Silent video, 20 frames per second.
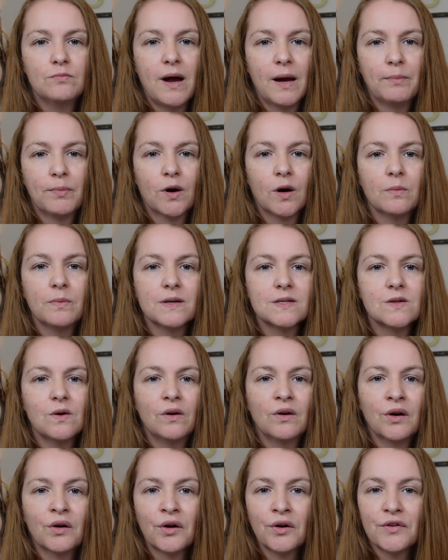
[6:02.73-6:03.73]
my purpose
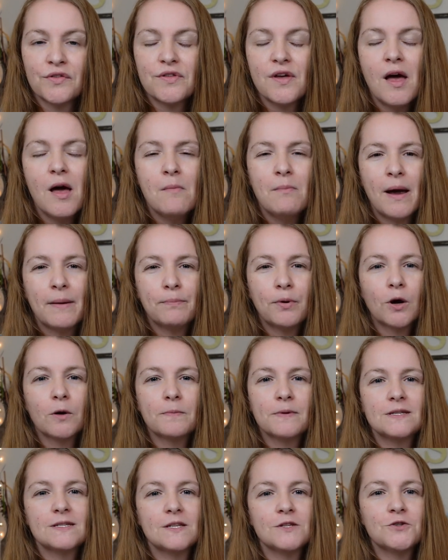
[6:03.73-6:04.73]
on earth. My
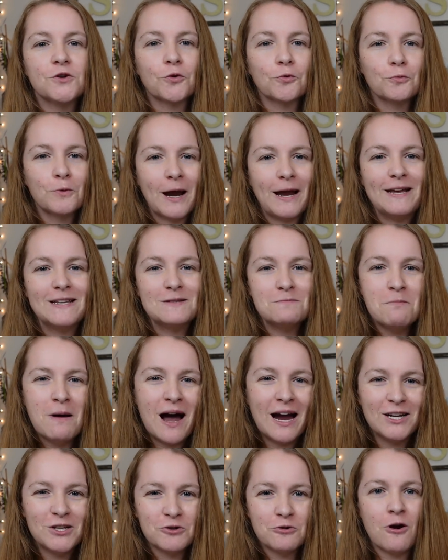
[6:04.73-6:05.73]
purpose is to raise
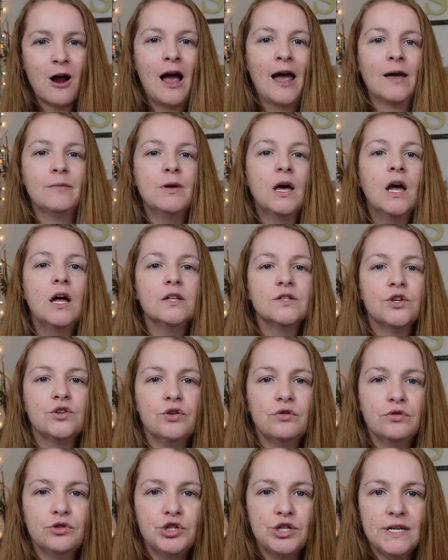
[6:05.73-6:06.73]
my tribe to
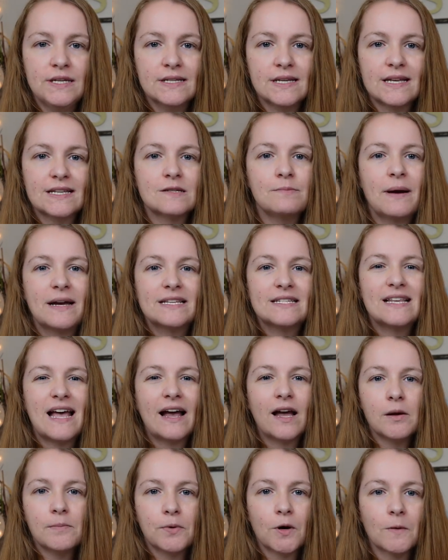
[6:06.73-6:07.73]
know Jesus. My
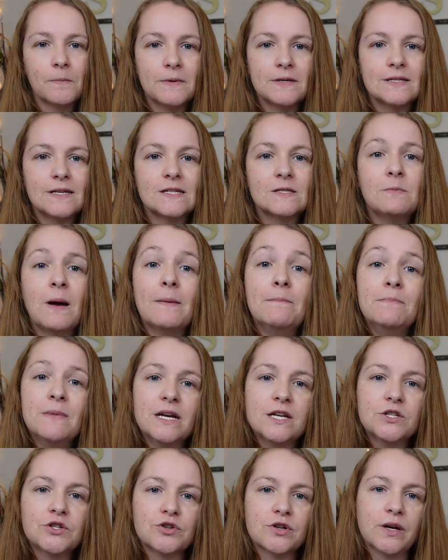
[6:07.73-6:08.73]
second purpose is my
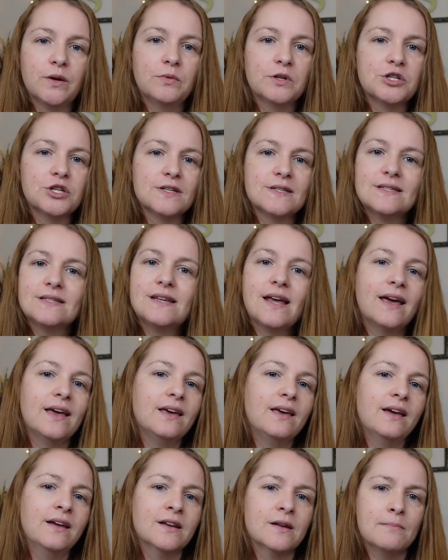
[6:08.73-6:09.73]
ministry, which is
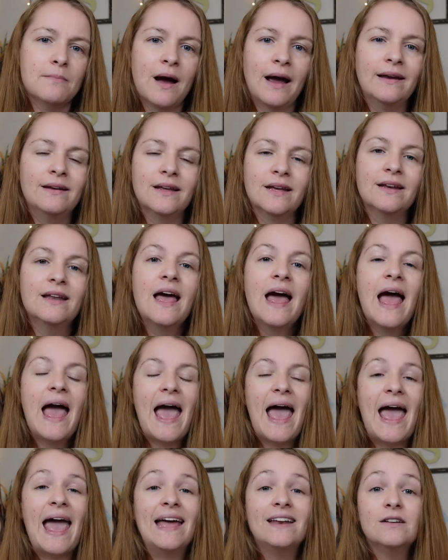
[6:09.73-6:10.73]
staying kingdom-minded.
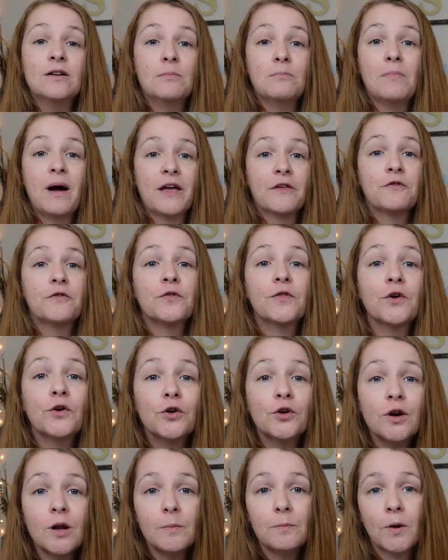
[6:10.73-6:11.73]
And my
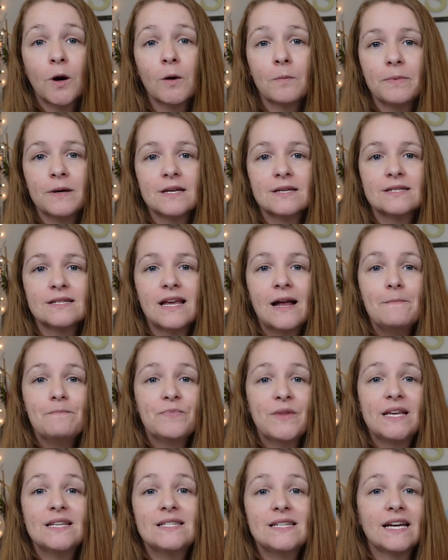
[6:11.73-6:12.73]
third purpose
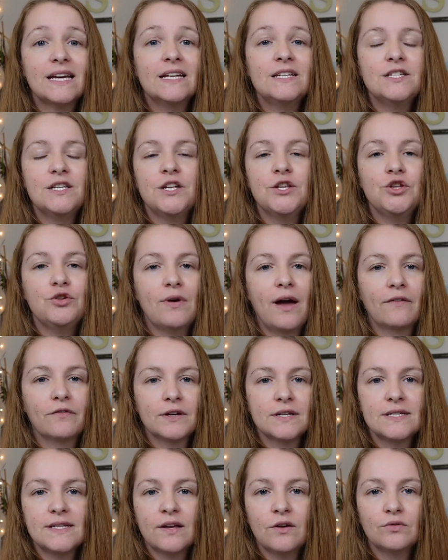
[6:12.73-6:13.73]
is to continue
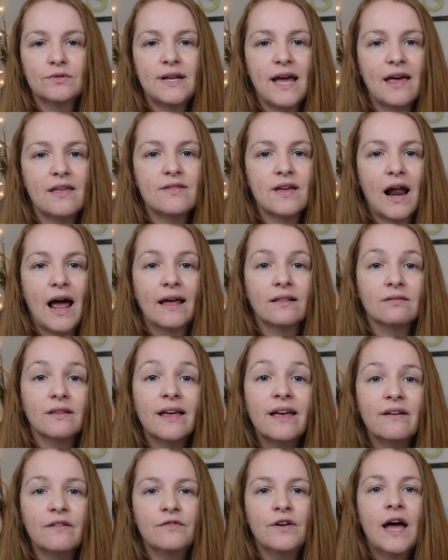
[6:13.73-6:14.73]
every single day that I
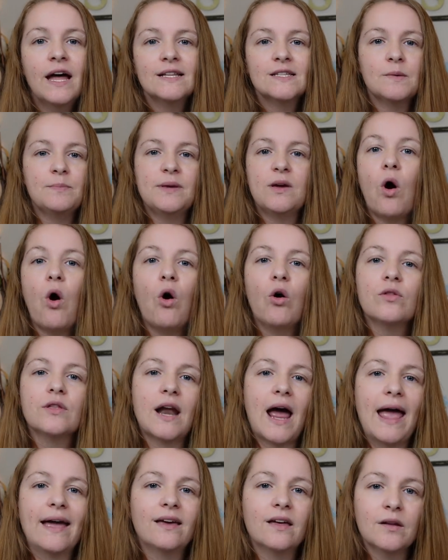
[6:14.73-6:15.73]
live to be all
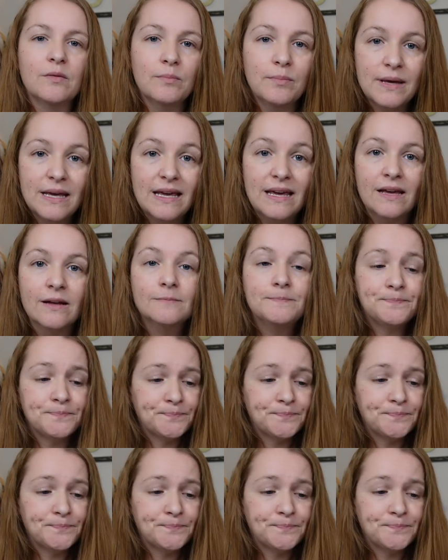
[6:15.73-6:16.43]
that I can be